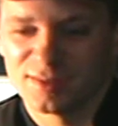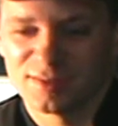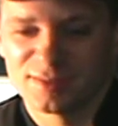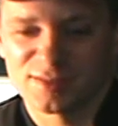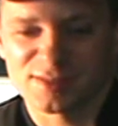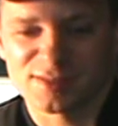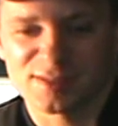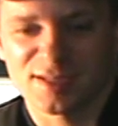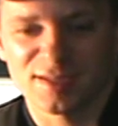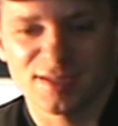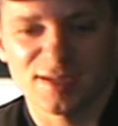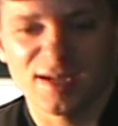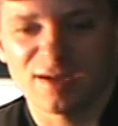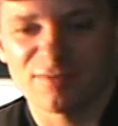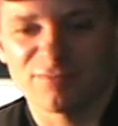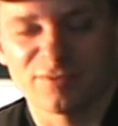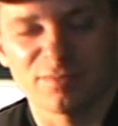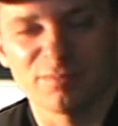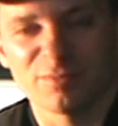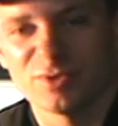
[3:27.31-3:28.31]
just get it
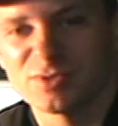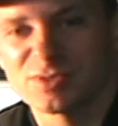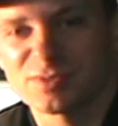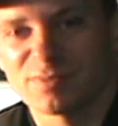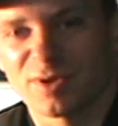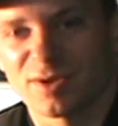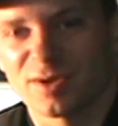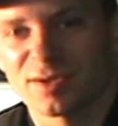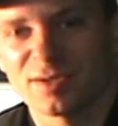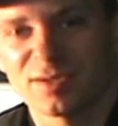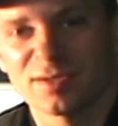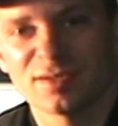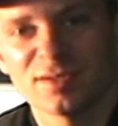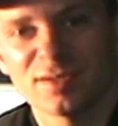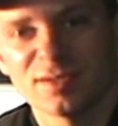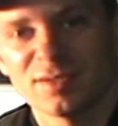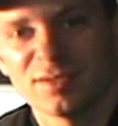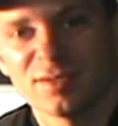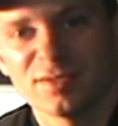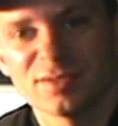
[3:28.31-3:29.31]
out for the most part
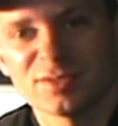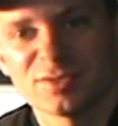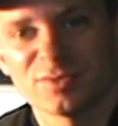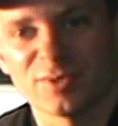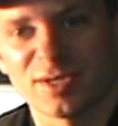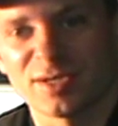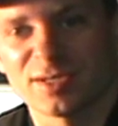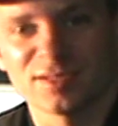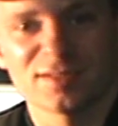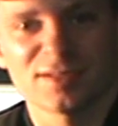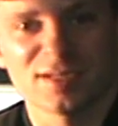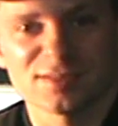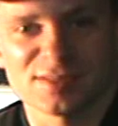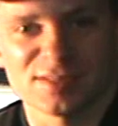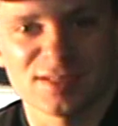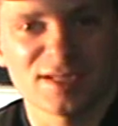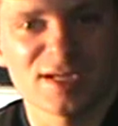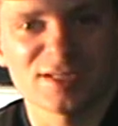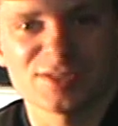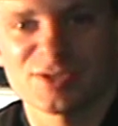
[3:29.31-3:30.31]
to where it
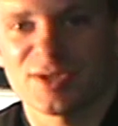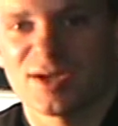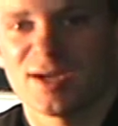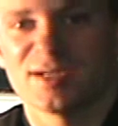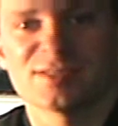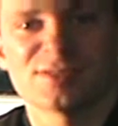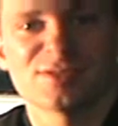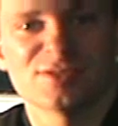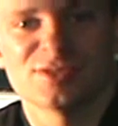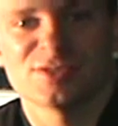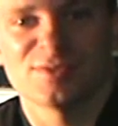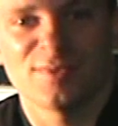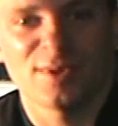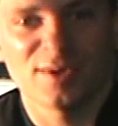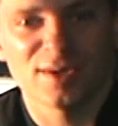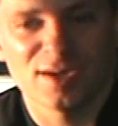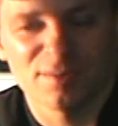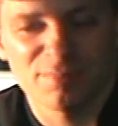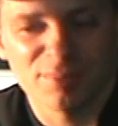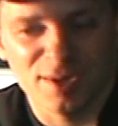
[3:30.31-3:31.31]
doesn't catch your eye as soon as you
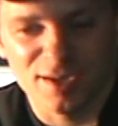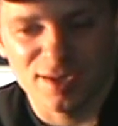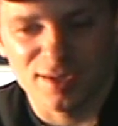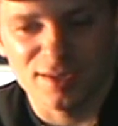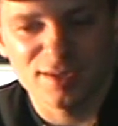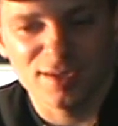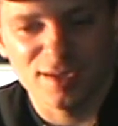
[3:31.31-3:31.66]
walk up on it.